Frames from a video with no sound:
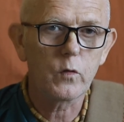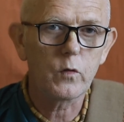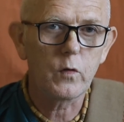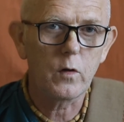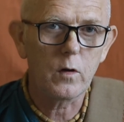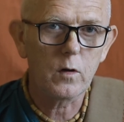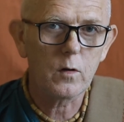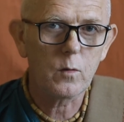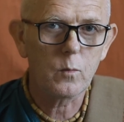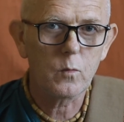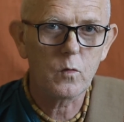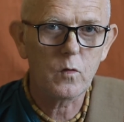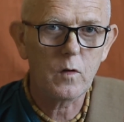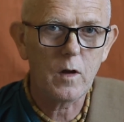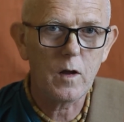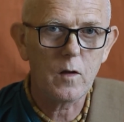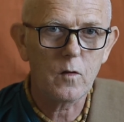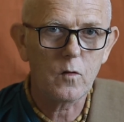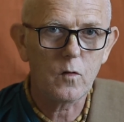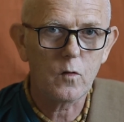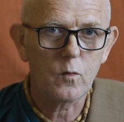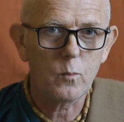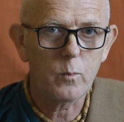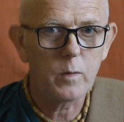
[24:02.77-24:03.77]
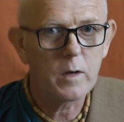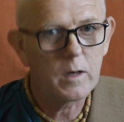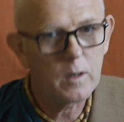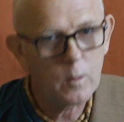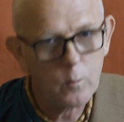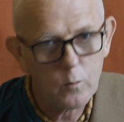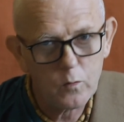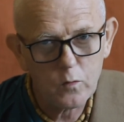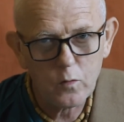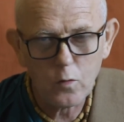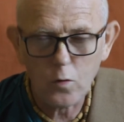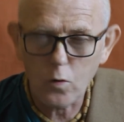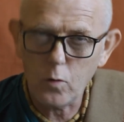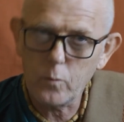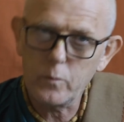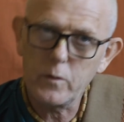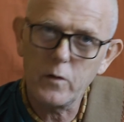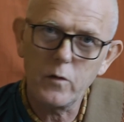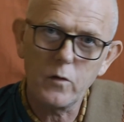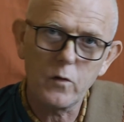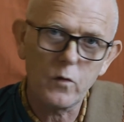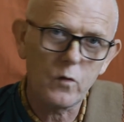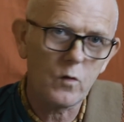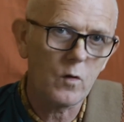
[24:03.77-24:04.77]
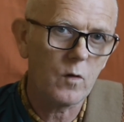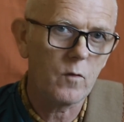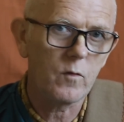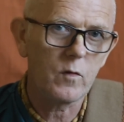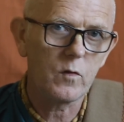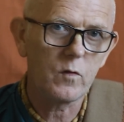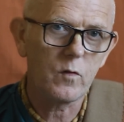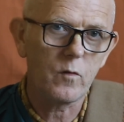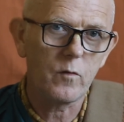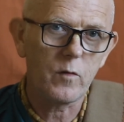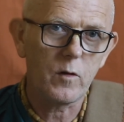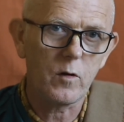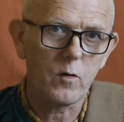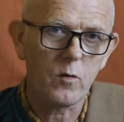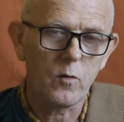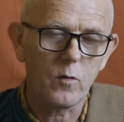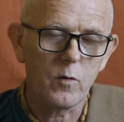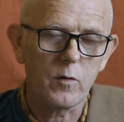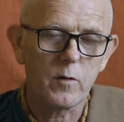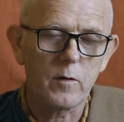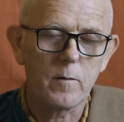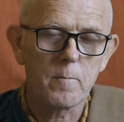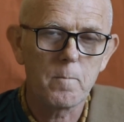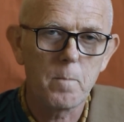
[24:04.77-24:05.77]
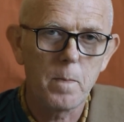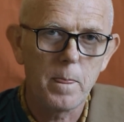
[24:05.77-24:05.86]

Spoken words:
circumstances, being absorbed in the service of the Lord.